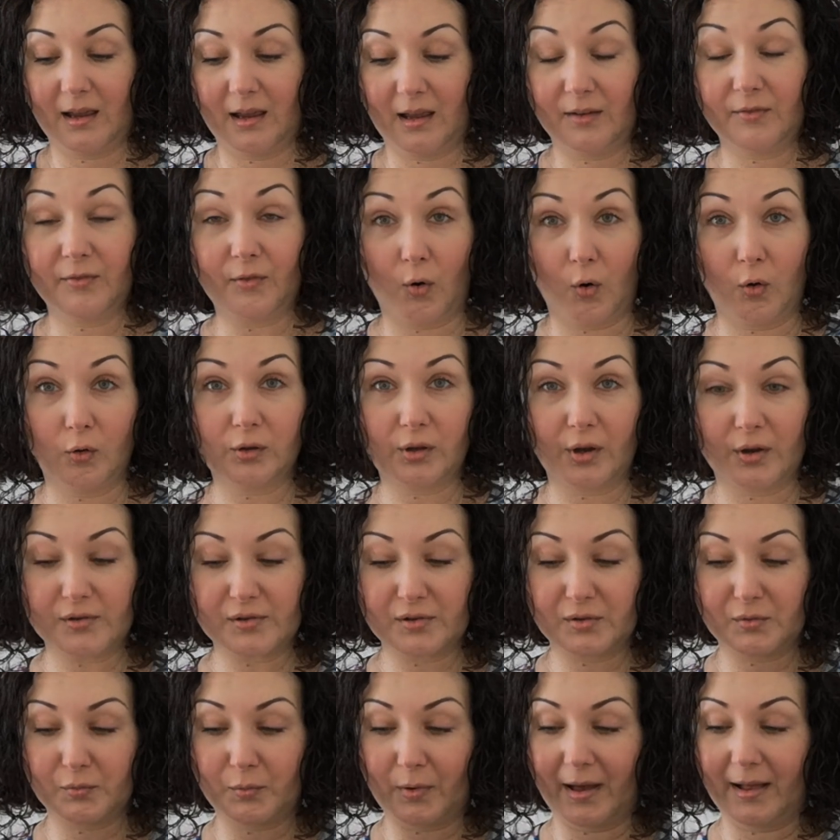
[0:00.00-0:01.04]
if all
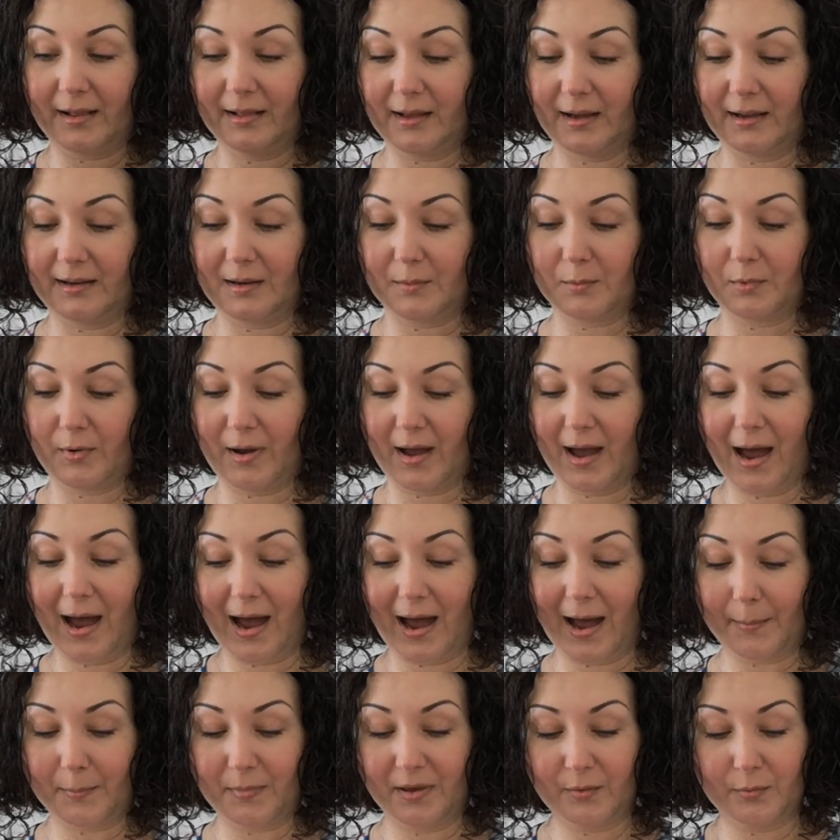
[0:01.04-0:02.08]
goes well and I'm quite
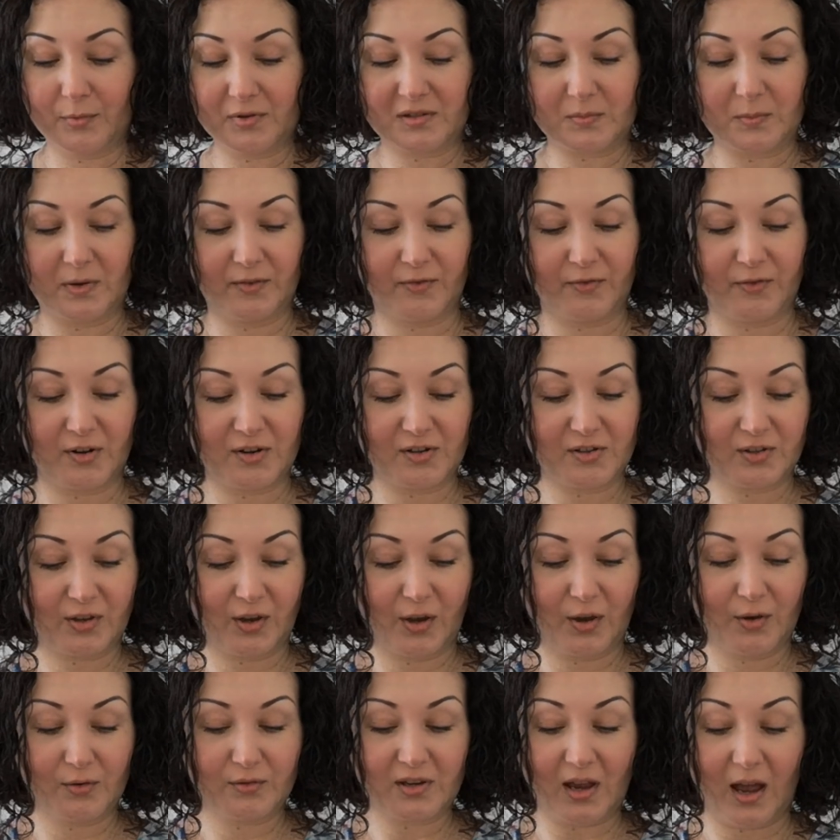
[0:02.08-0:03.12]
happy with my first
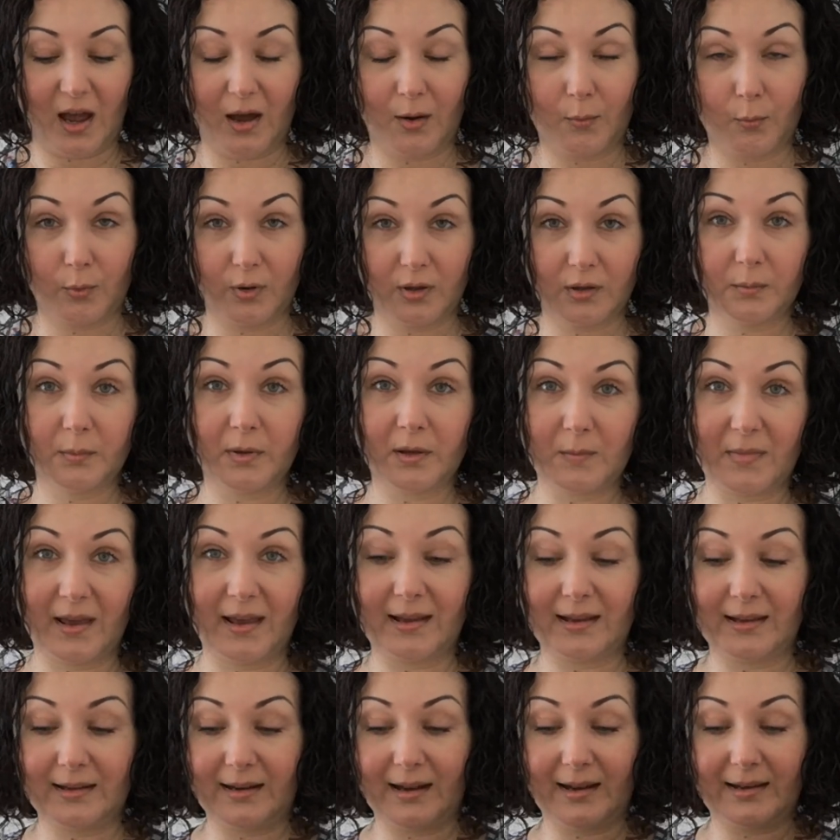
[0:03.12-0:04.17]
coat, I will be
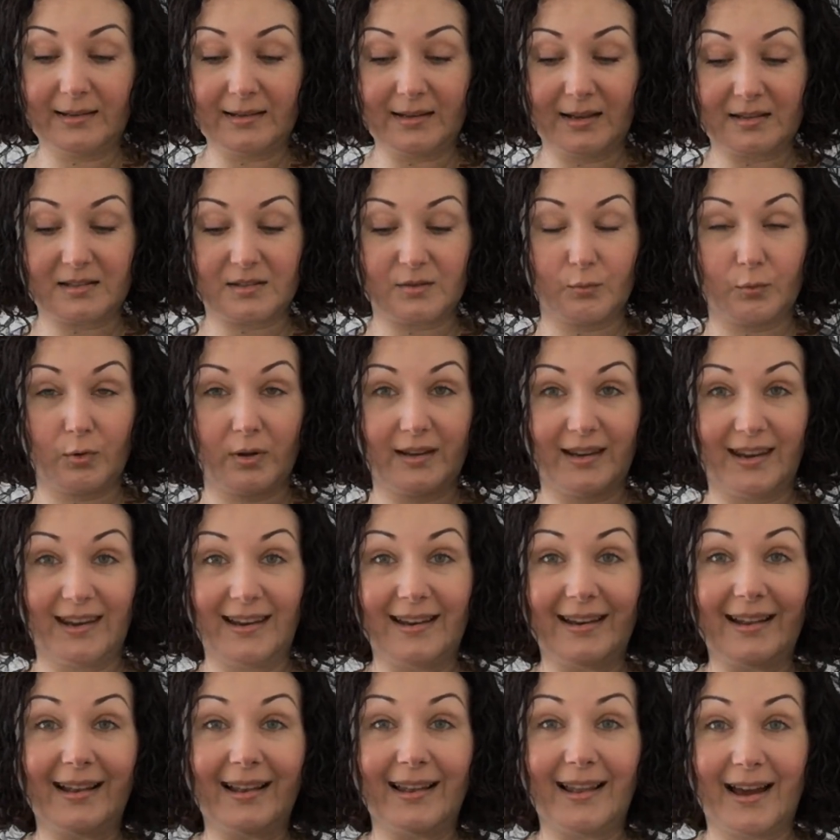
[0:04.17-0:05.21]
making another one
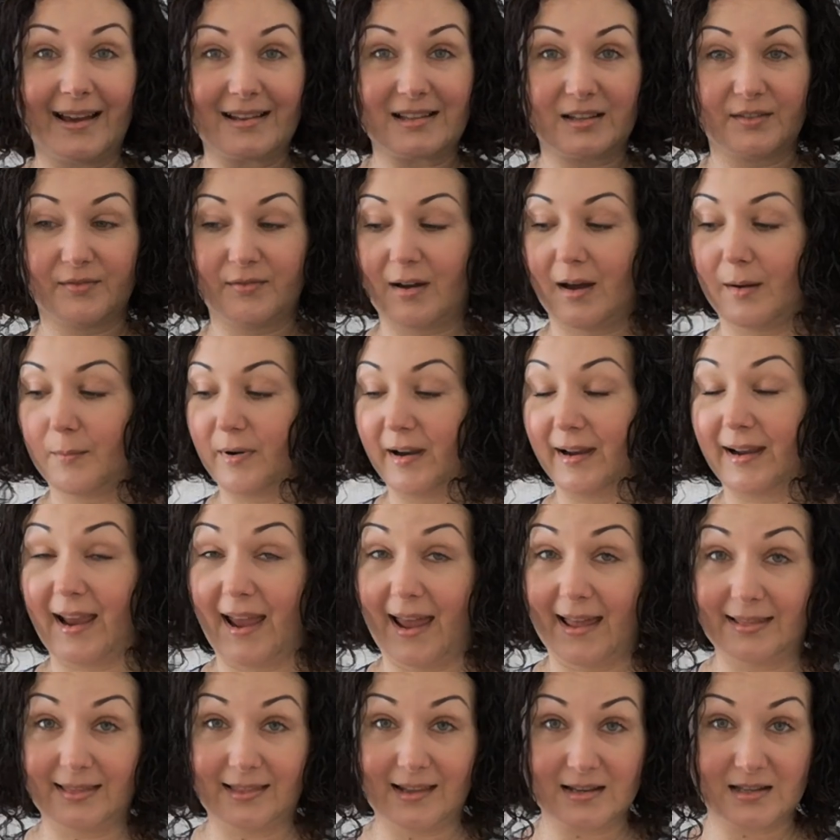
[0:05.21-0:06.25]
in a lighter fabric,
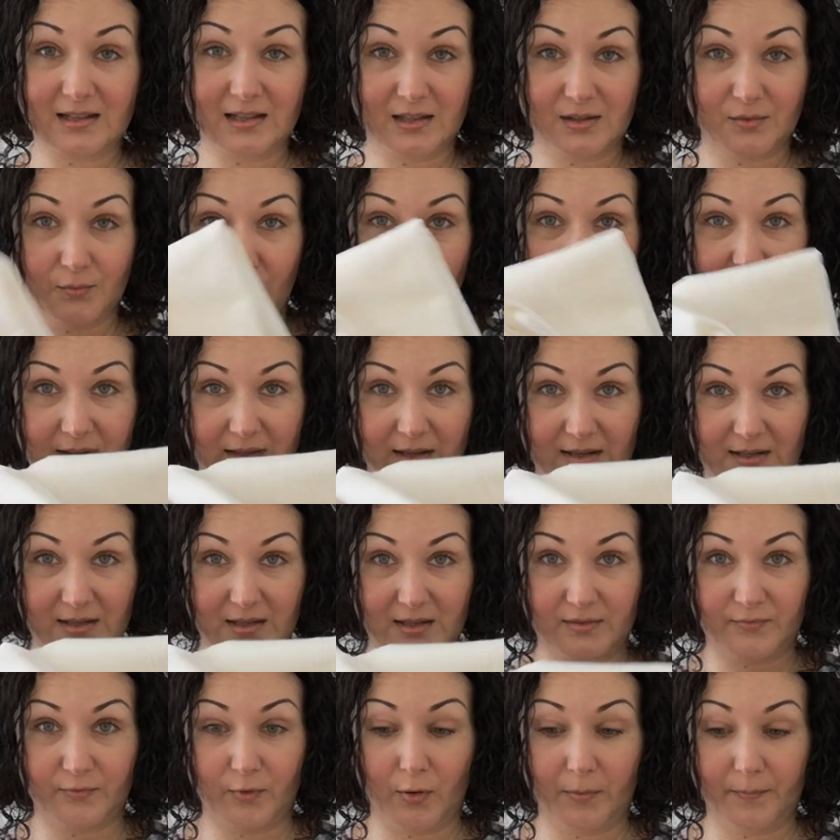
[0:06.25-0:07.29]
and this is what this
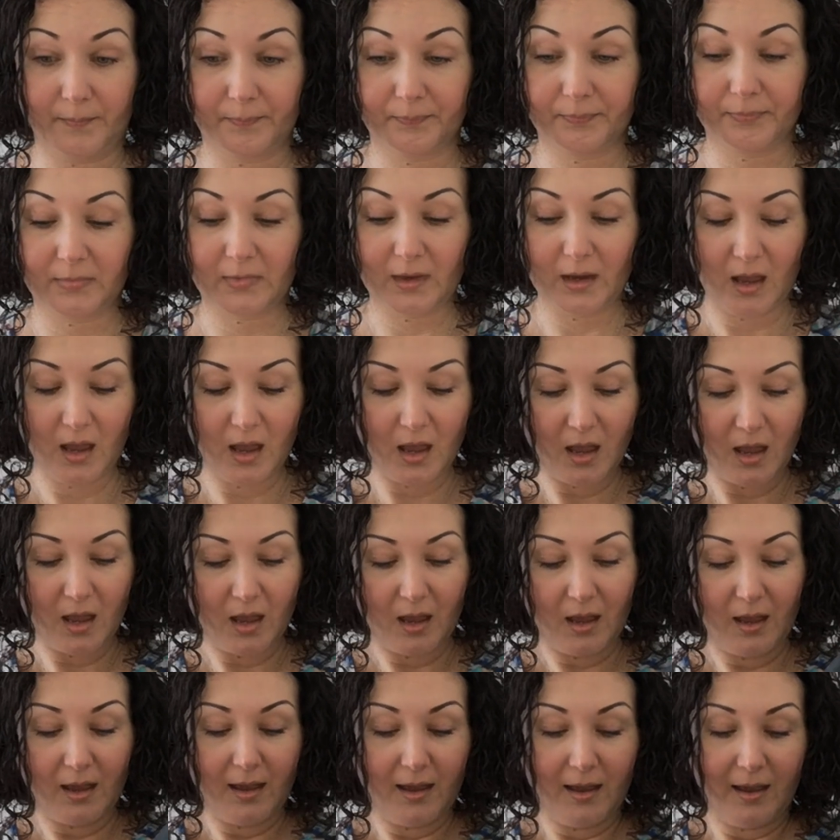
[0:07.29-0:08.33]
is for.
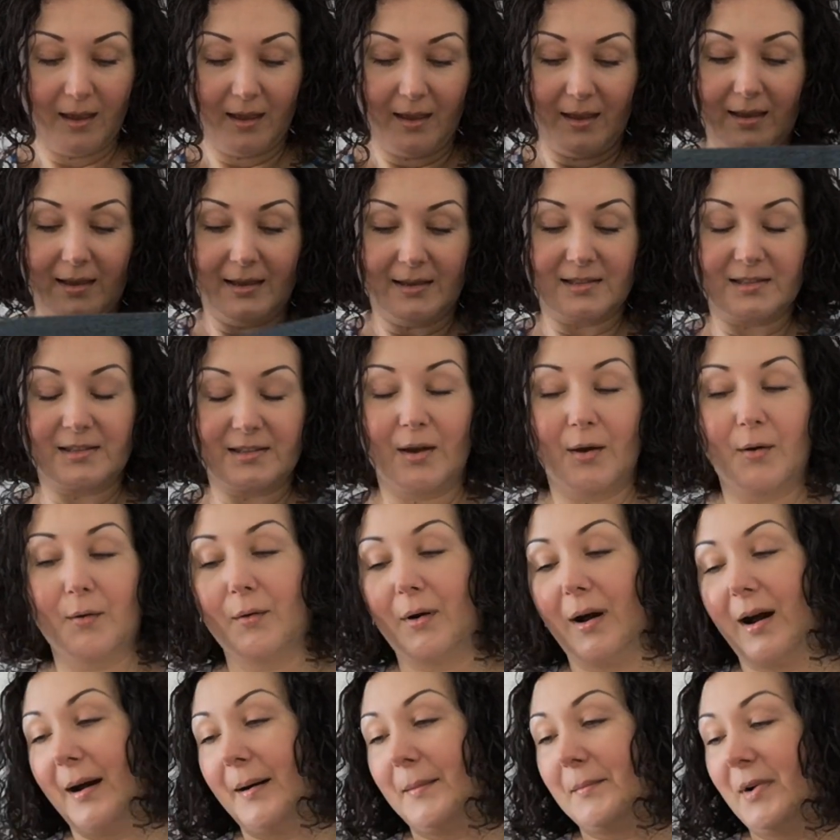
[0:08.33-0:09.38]

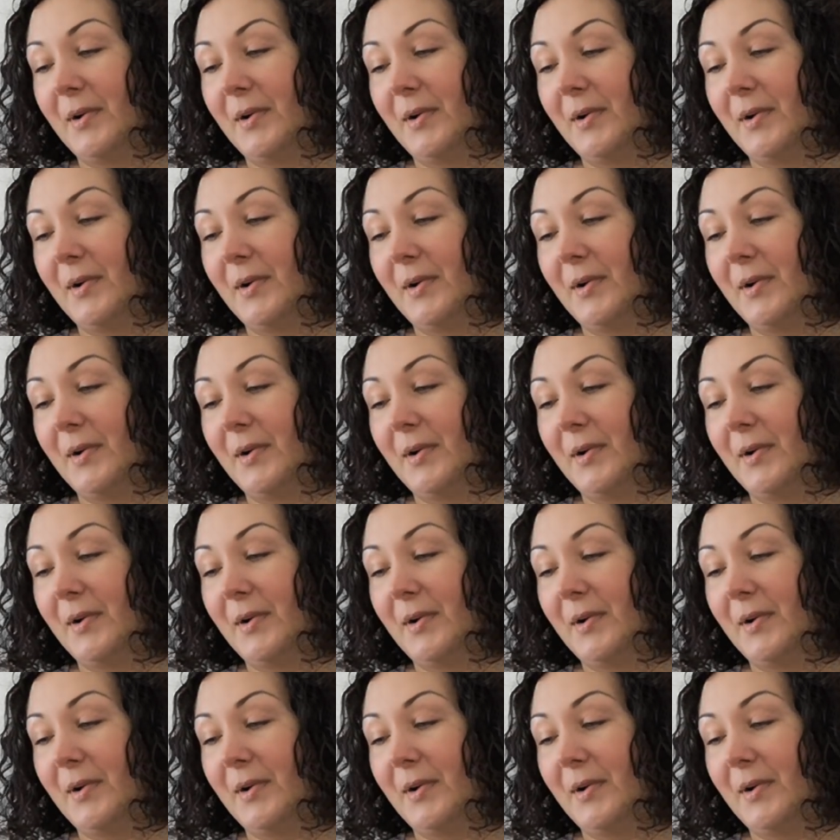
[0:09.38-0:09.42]
So